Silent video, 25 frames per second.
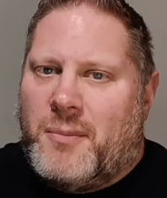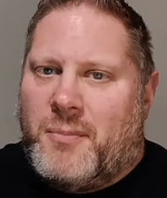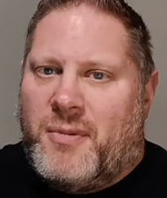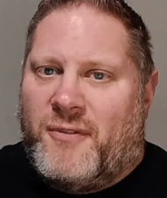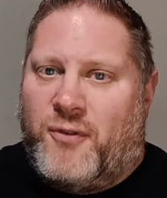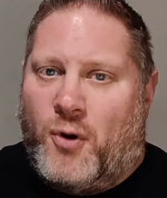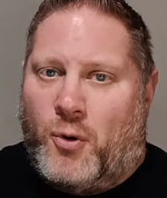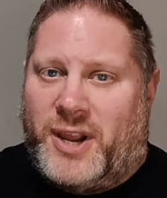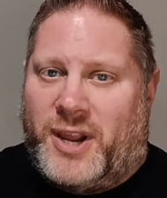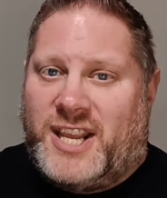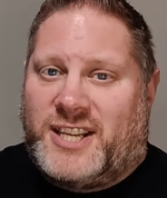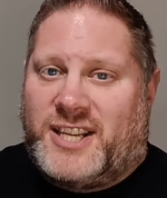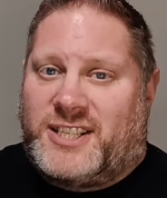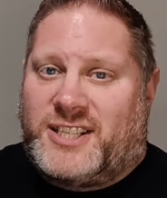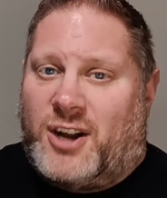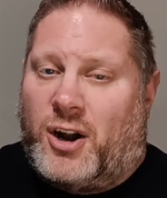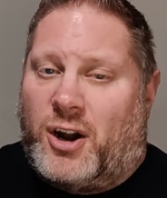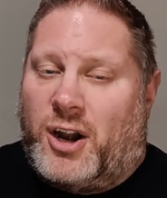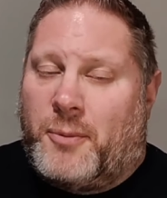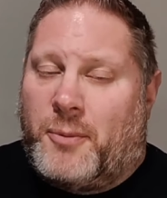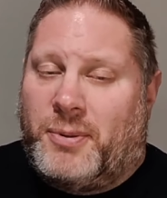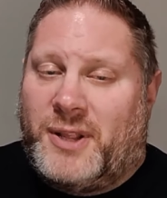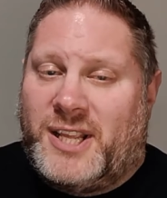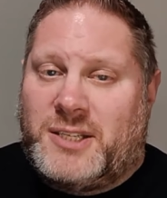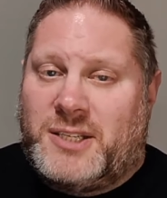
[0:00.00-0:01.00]
Before we get
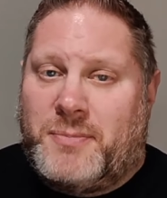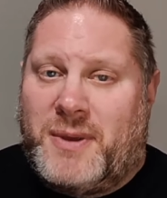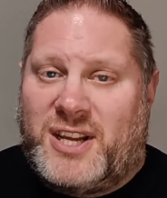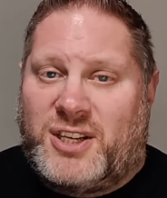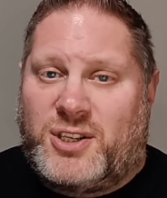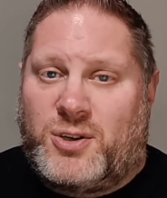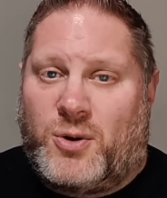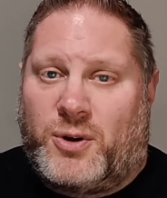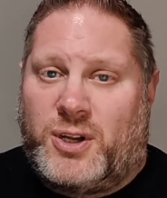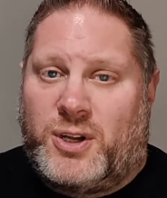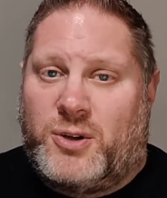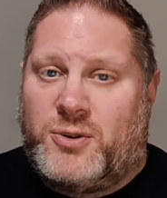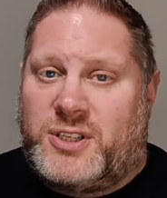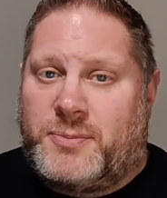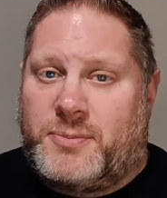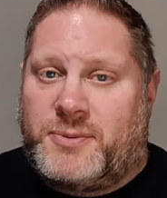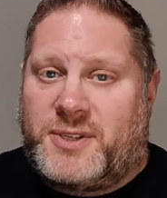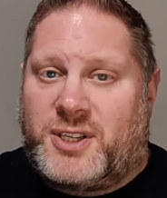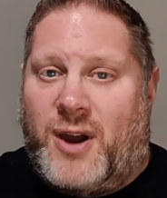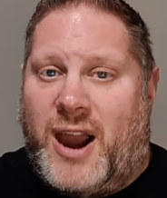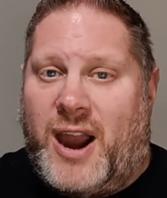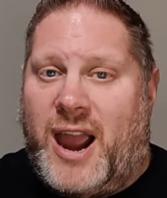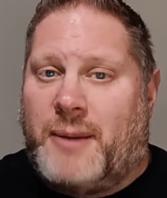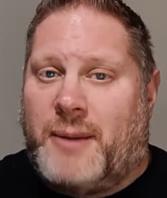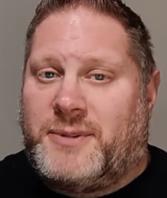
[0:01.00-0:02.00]
started, please make sure you
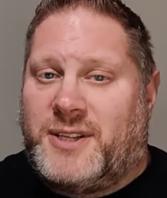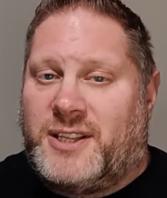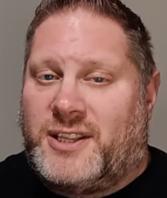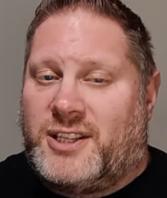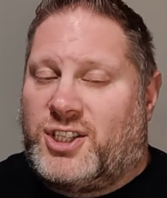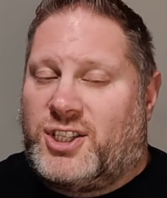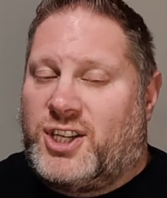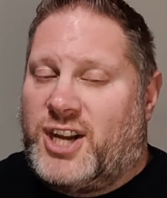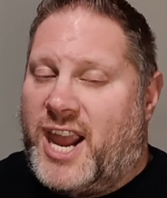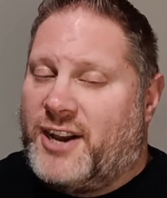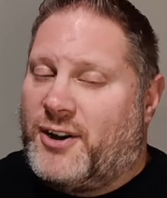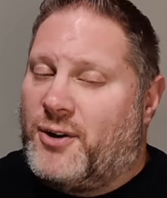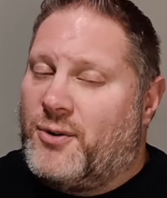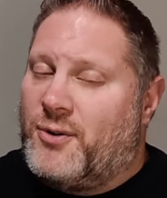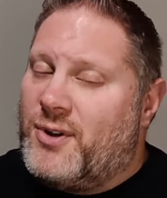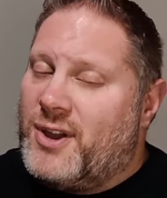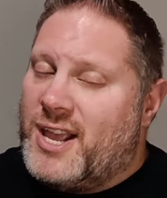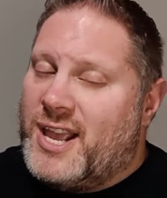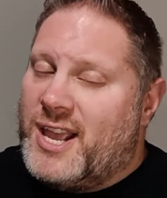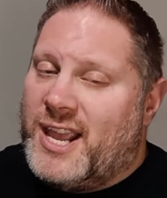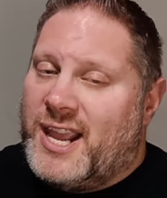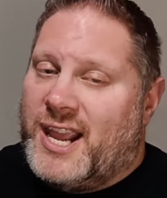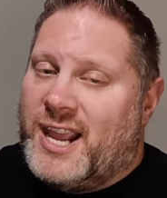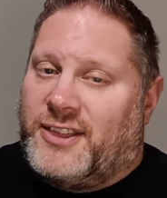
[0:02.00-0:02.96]
subscribe to the channel.